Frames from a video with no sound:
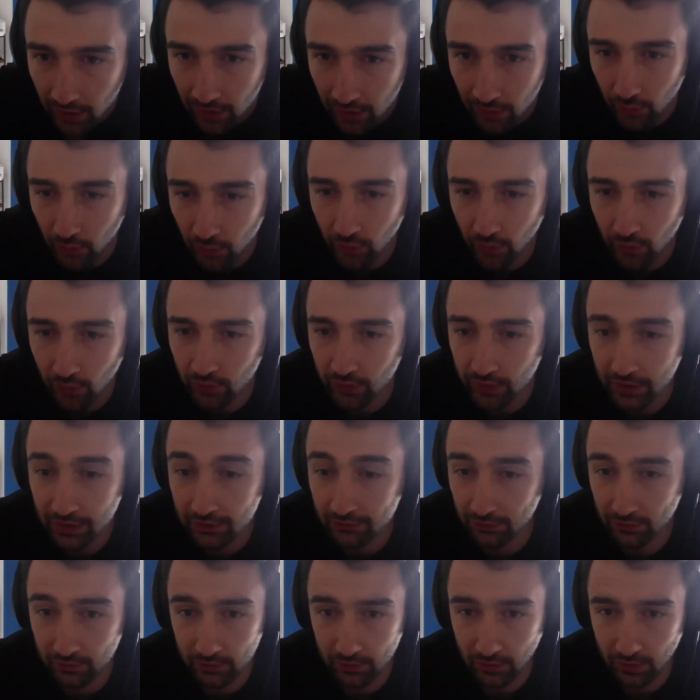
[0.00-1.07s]
or
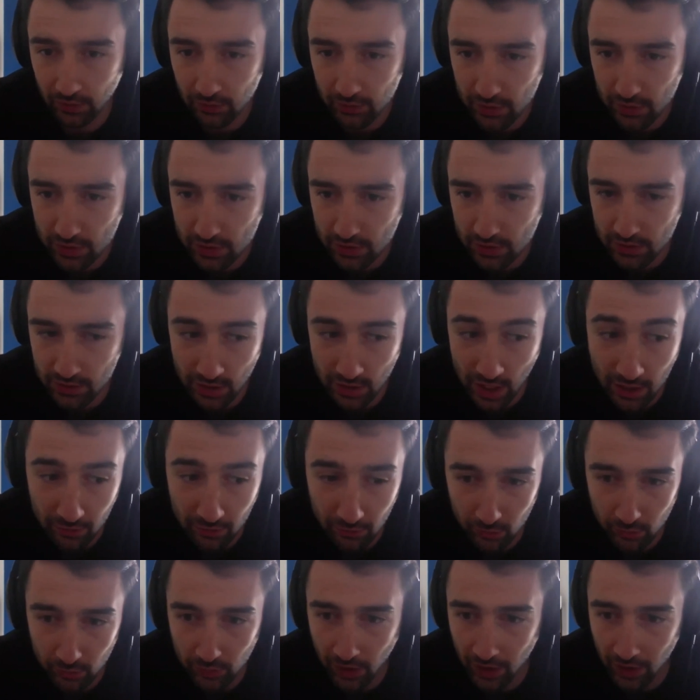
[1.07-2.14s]
even, just
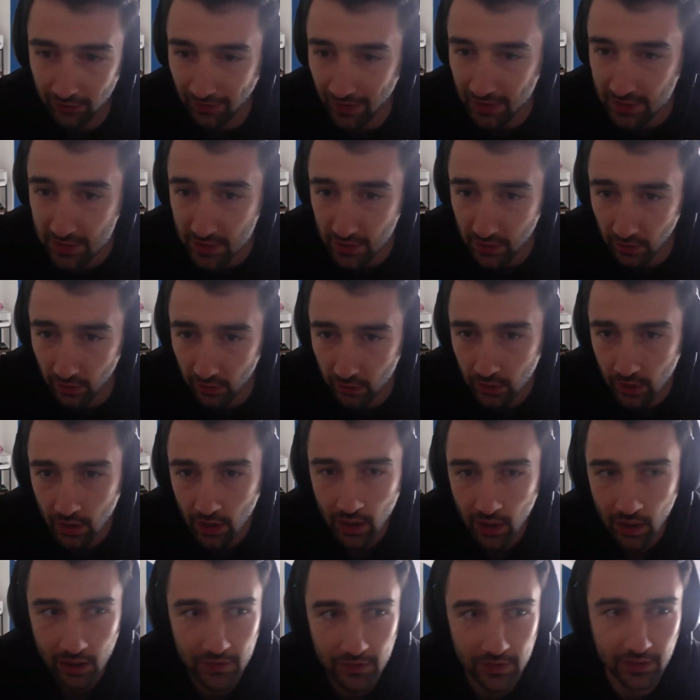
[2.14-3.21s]
general kind of SEO, I
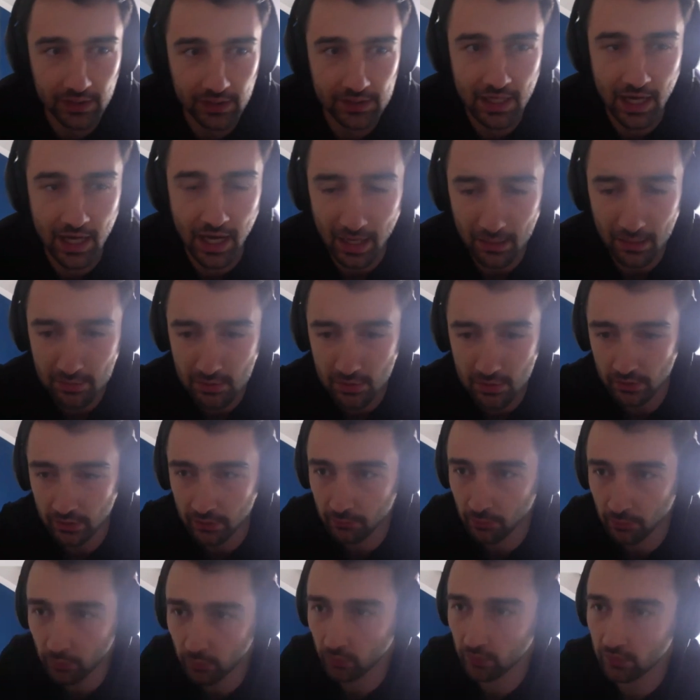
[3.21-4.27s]
think it's absolutely
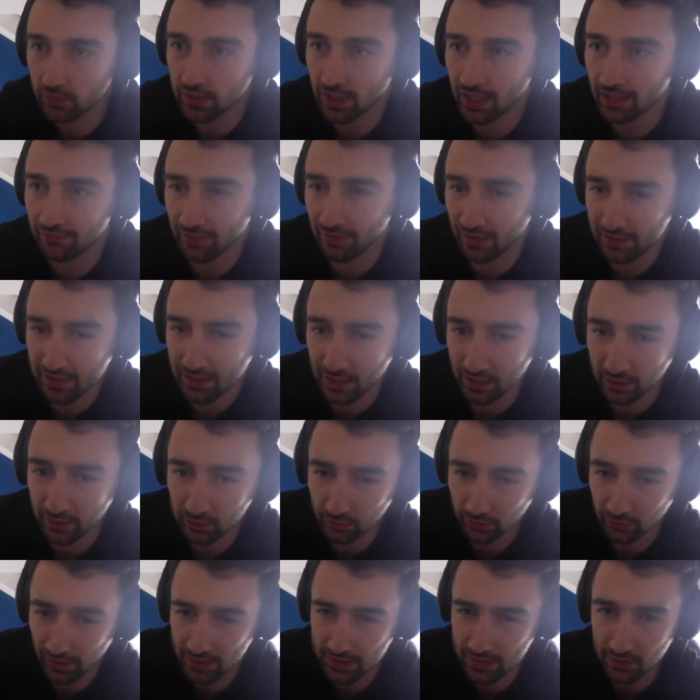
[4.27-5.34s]
important to have that technical
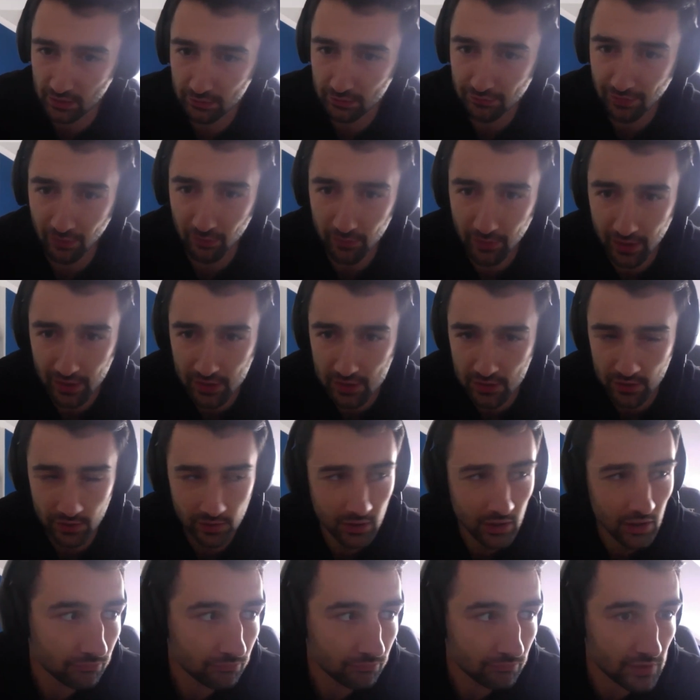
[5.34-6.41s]
SEO foundation.
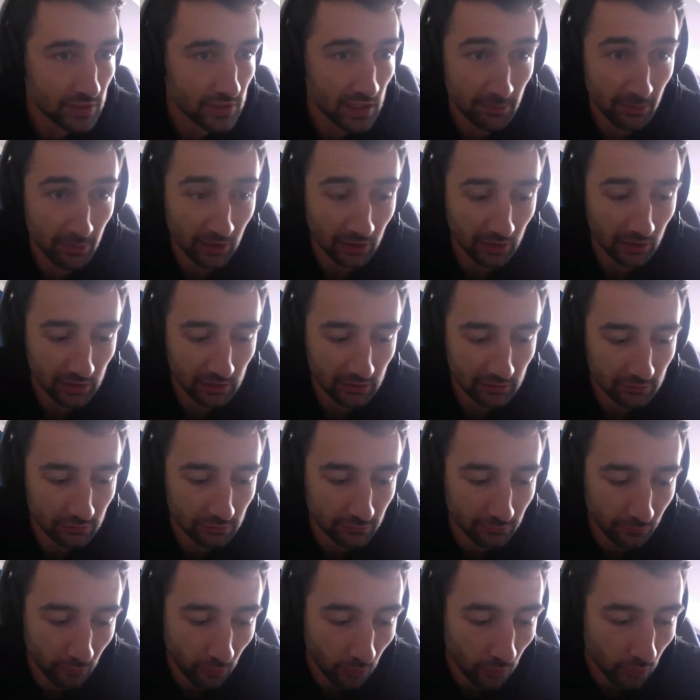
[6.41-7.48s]
Typically
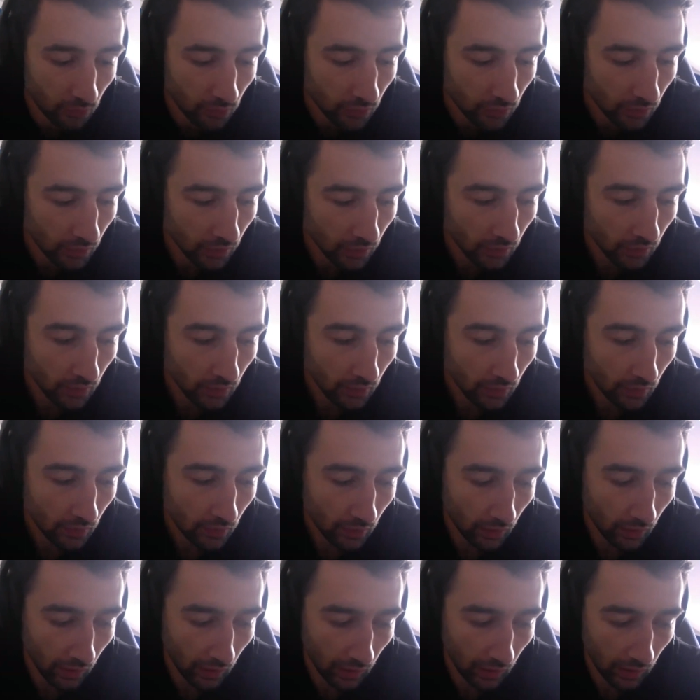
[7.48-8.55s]
for the
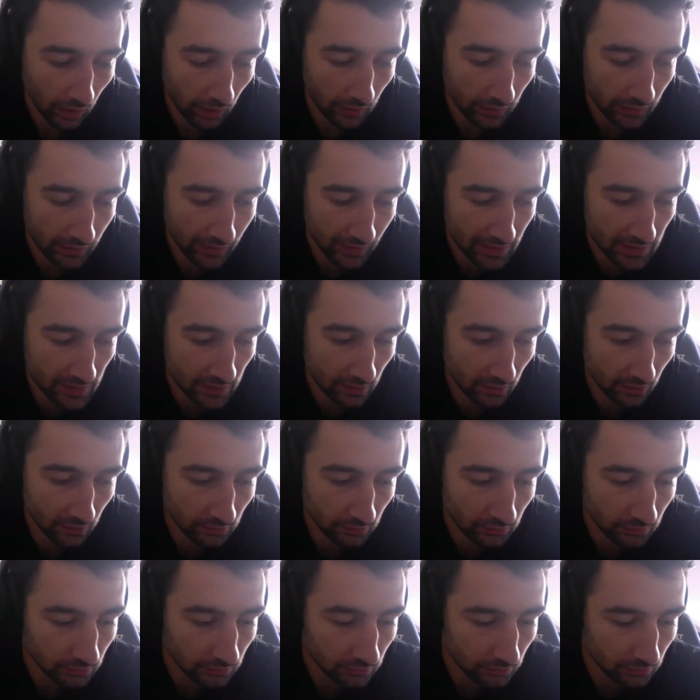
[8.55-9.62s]
SEO
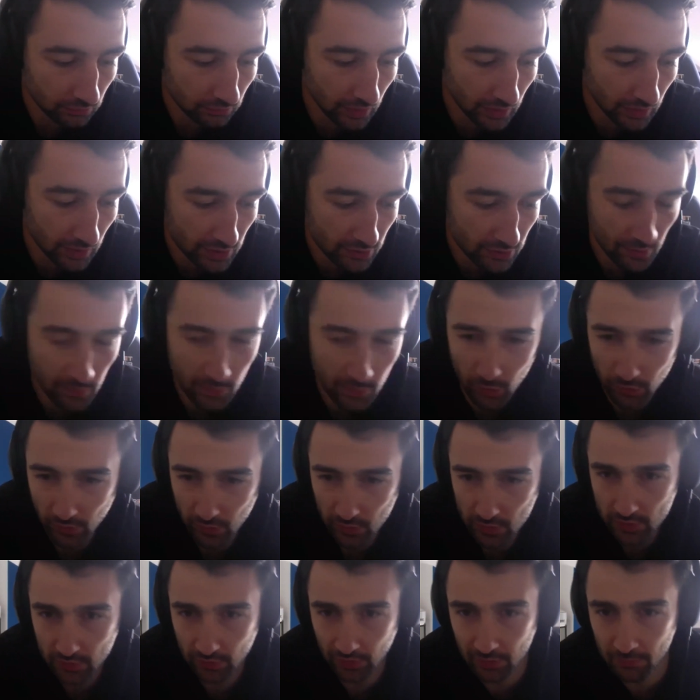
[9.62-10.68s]
industry, we've got
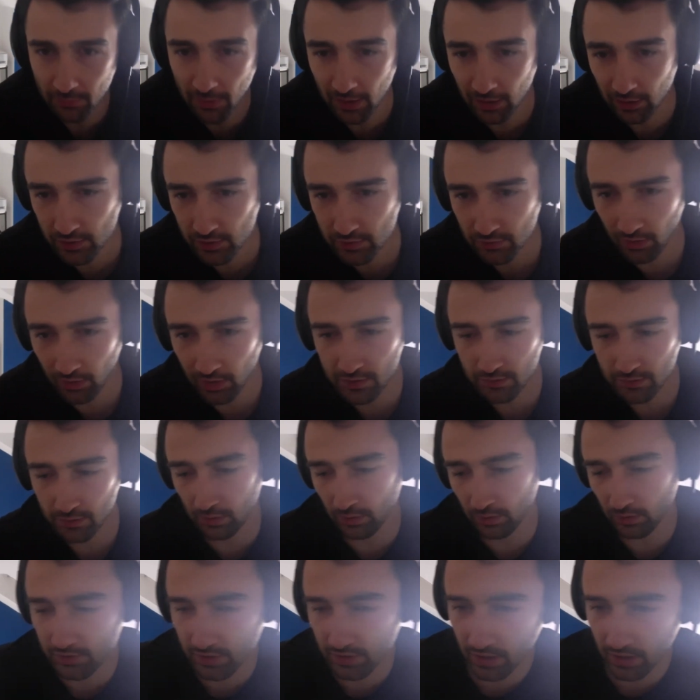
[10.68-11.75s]
those three pillars, right? So we've
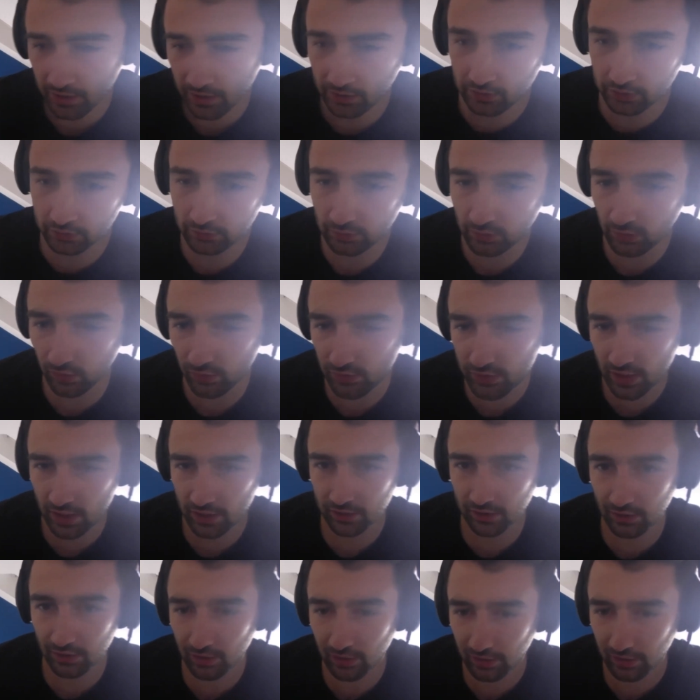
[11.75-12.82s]
got technical, content,
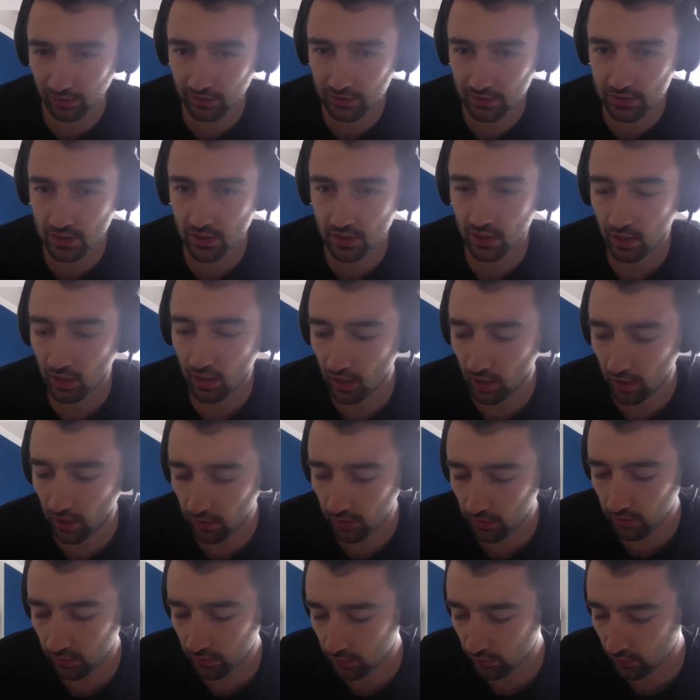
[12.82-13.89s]
and links. And
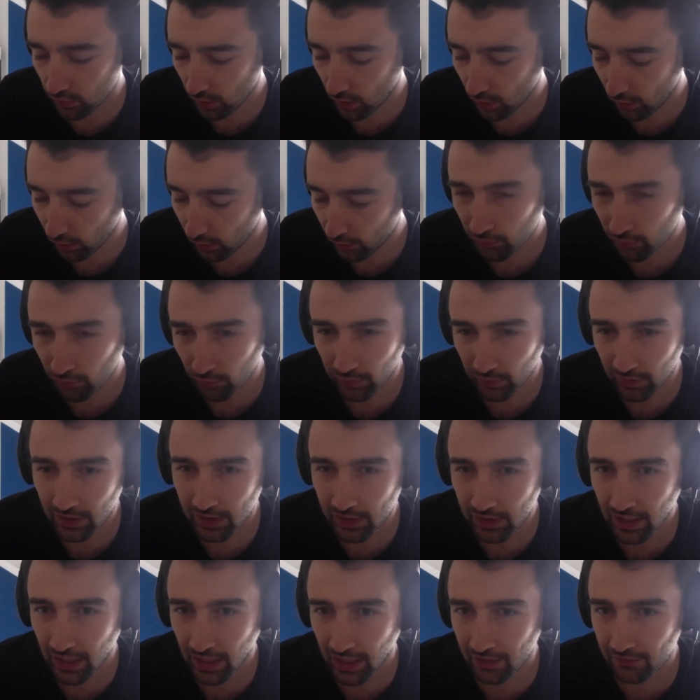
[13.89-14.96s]
you can't really
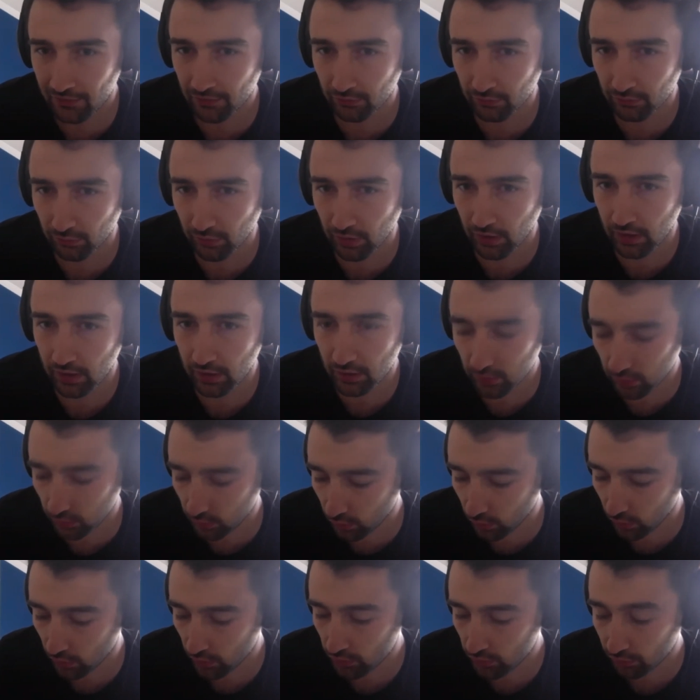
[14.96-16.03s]
have a really
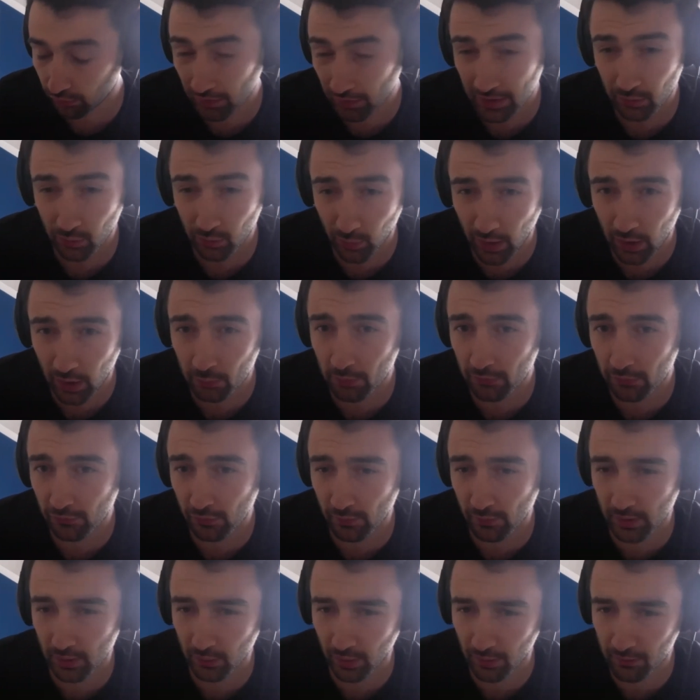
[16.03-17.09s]
good, really
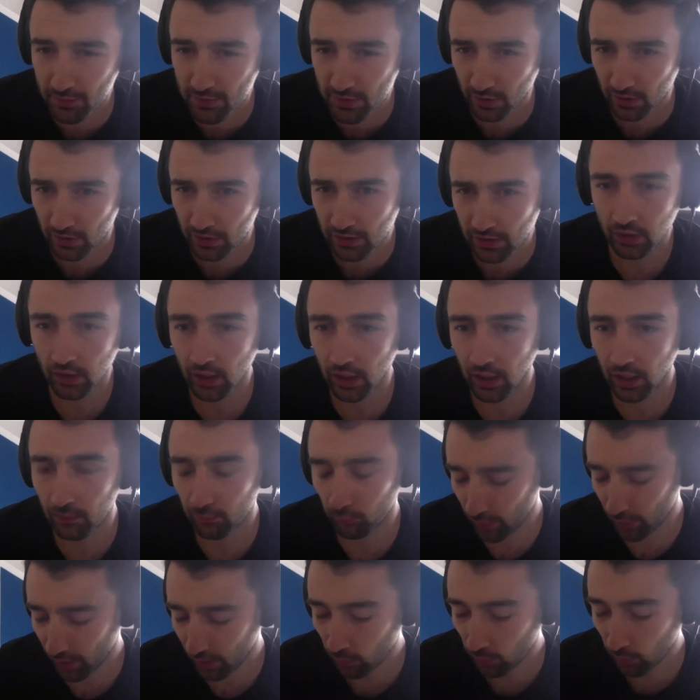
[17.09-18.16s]
well-performing website
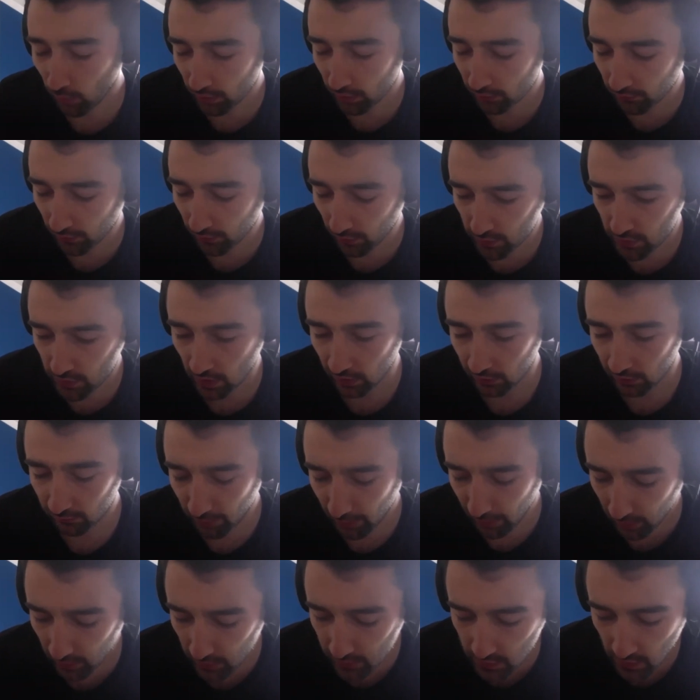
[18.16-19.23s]
without one of those kind of
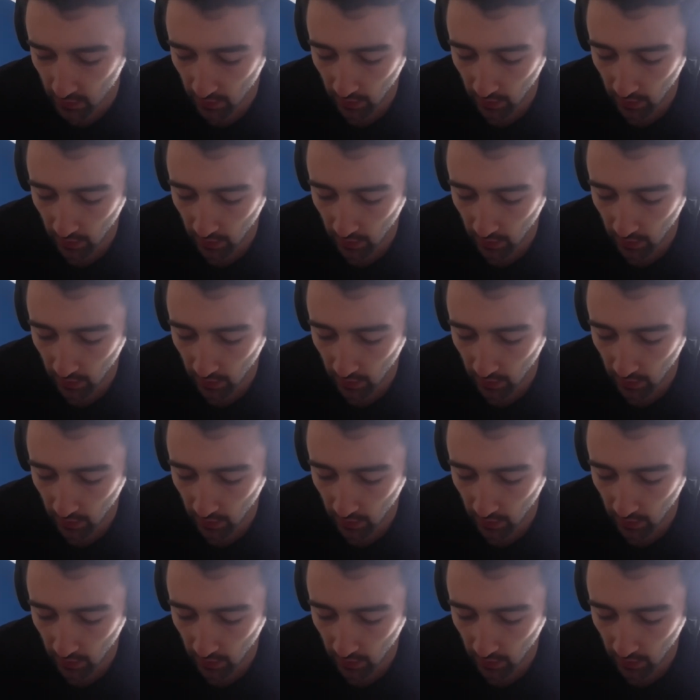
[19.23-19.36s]
pillars.